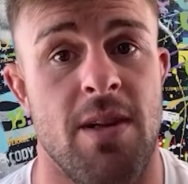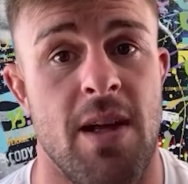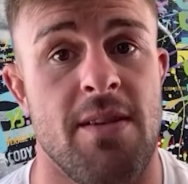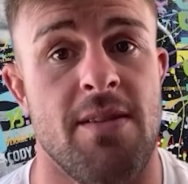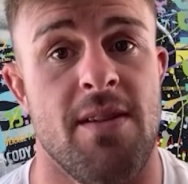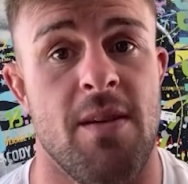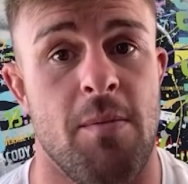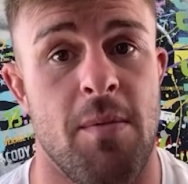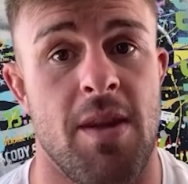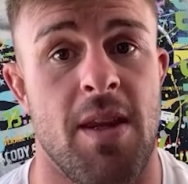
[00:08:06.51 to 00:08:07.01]

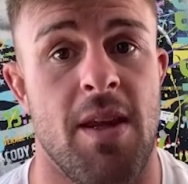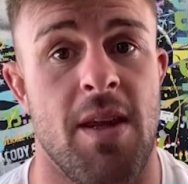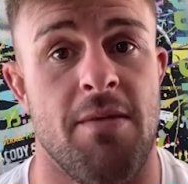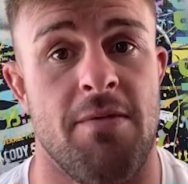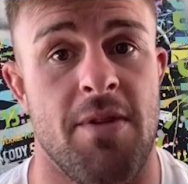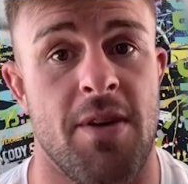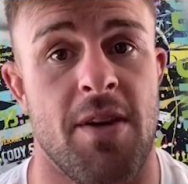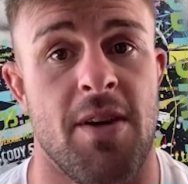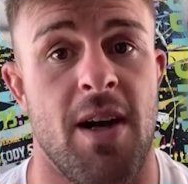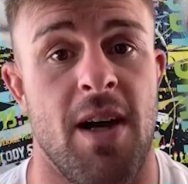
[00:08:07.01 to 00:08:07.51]
That's someone
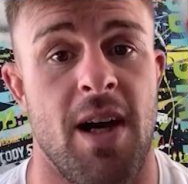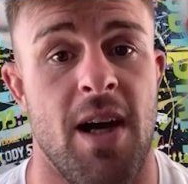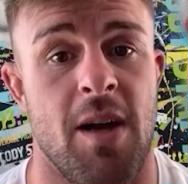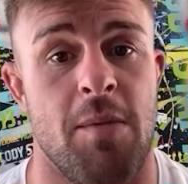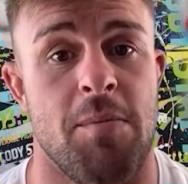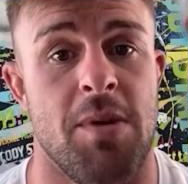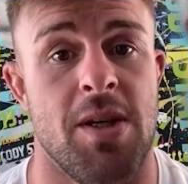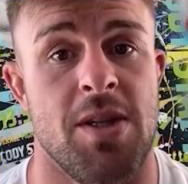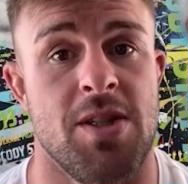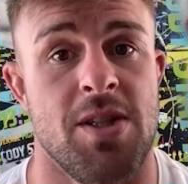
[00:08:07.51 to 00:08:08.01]
that figured out
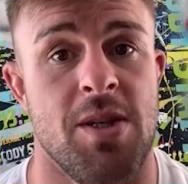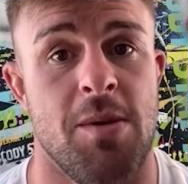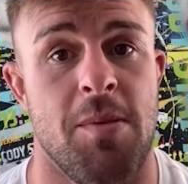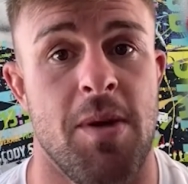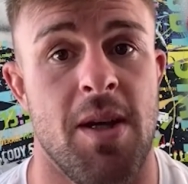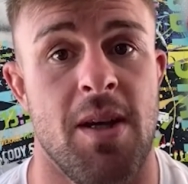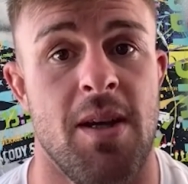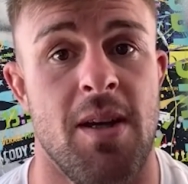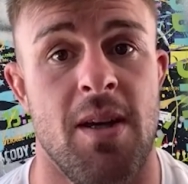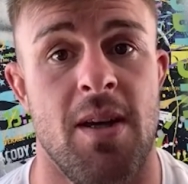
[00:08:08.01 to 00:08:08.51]
how to beat
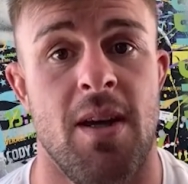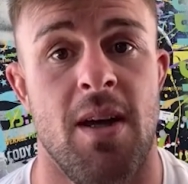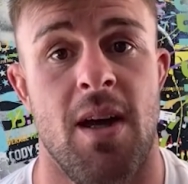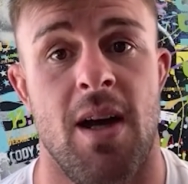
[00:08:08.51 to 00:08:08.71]
Jimmie,